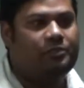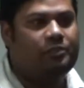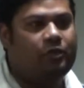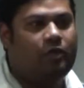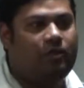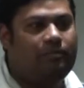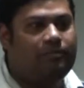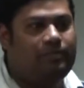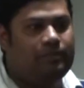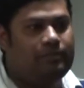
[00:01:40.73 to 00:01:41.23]
a
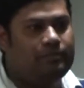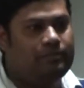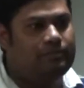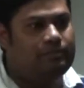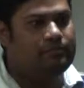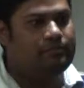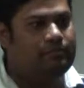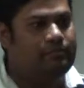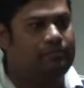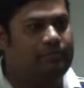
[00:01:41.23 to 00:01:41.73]
job,
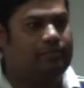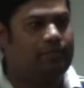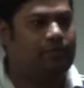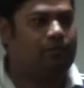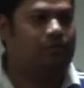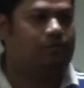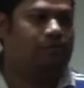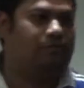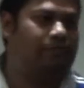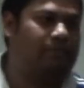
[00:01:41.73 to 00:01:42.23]

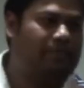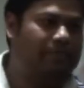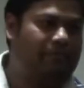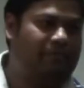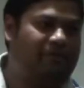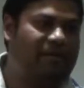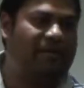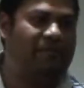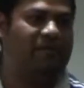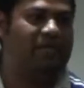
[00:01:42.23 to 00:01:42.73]

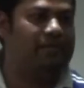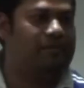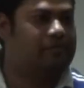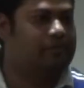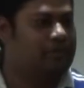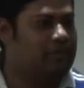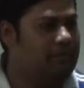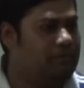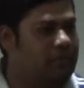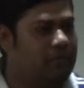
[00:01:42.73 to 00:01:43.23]
I'm traveling
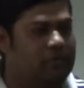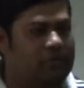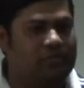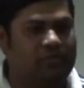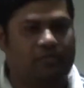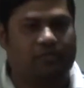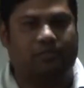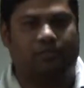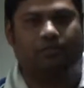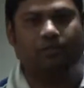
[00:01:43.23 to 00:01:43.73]
to abroad,
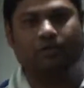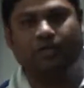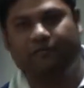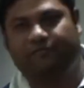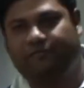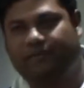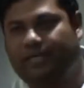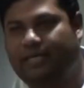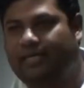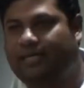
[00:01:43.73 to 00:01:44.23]
so it's good
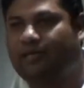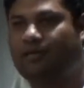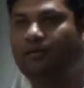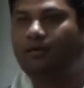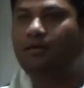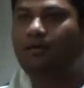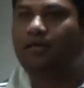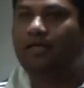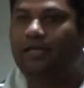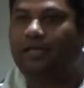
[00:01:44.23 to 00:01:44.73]
if I
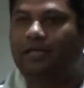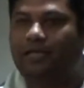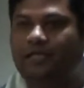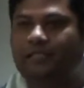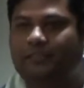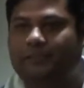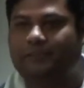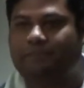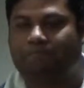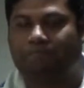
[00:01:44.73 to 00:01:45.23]
learn
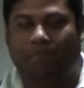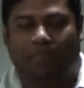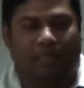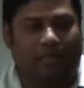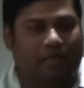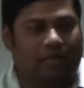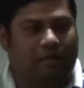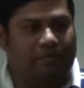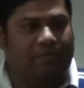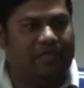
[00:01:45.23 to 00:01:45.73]
English.
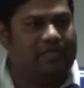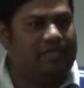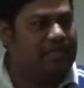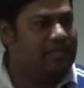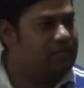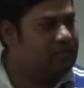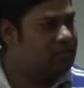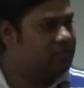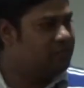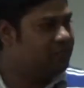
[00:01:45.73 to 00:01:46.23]
But here
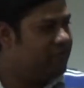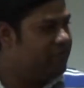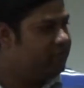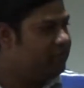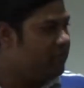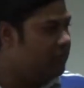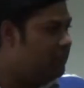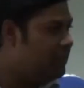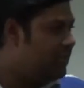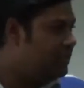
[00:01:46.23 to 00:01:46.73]
is the
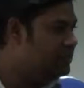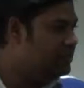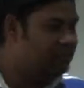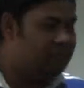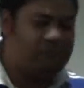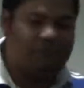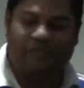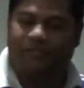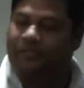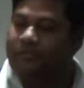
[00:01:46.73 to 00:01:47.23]
straightforward
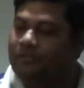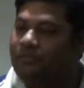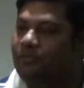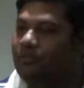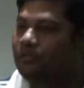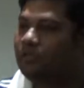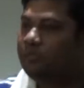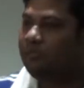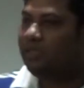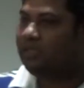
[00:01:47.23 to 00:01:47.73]
answer for you.
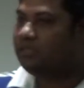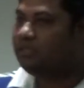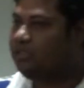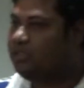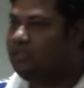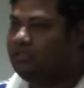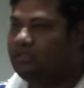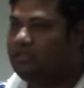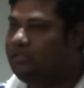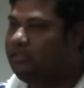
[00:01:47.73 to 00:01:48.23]
Toastmaster
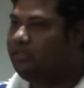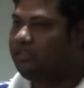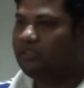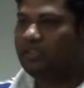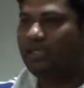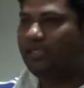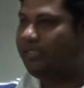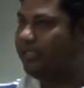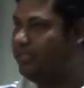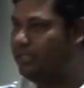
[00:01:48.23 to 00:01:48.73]
doesn't teach
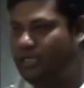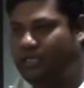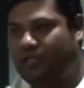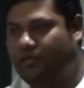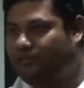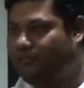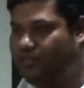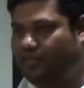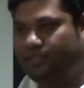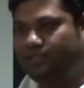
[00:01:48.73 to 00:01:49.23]
any
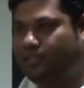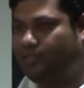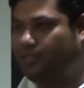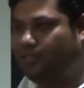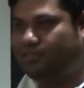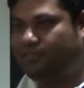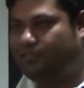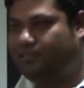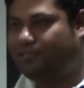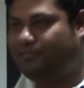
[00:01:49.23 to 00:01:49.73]
of these
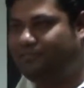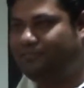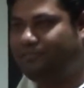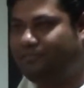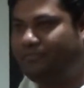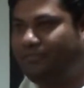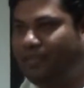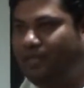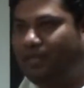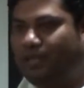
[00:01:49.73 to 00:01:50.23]
things.
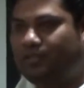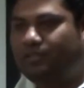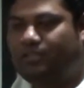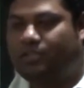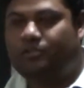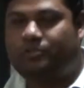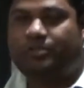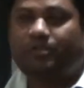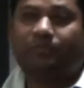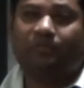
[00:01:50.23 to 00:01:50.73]
So
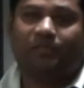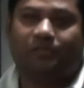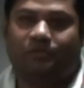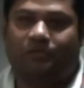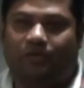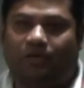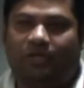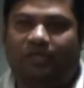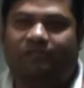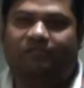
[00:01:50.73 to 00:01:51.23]
extremely
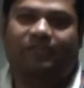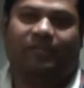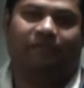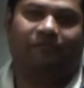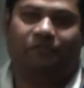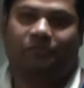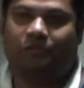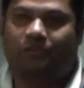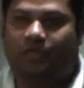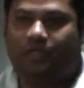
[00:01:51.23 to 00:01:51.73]
sorry if you
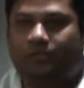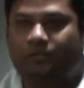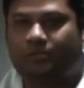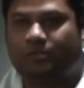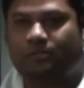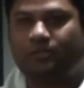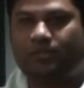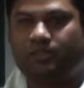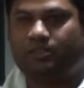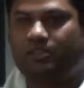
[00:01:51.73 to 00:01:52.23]
have joined
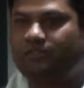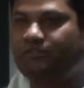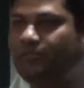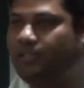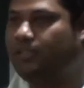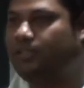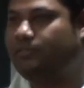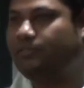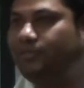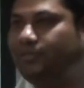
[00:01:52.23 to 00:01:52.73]
Toastmasters for
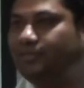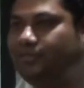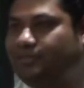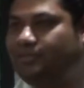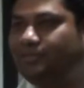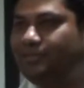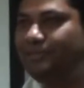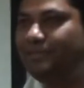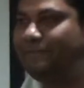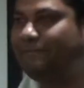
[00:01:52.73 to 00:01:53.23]
these
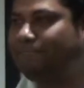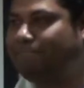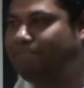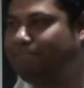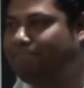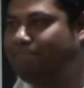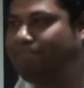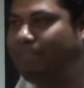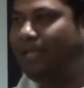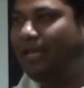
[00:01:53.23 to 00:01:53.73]
reasons.
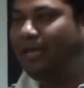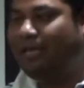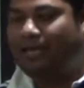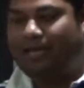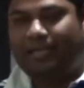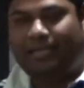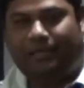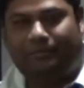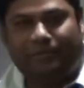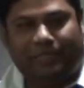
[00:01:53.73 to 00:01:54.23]

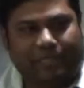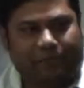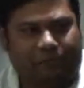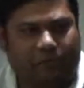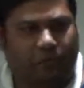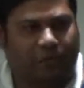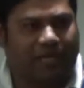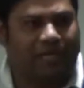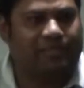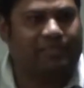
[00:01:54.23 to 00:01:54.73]
Let me give
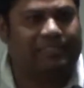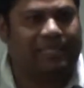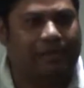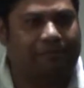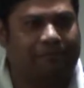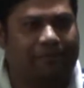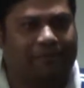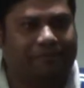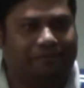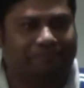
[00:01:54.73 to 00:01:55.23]
you one
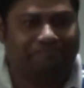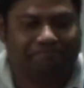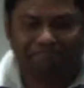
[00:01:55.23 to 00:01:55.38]
example.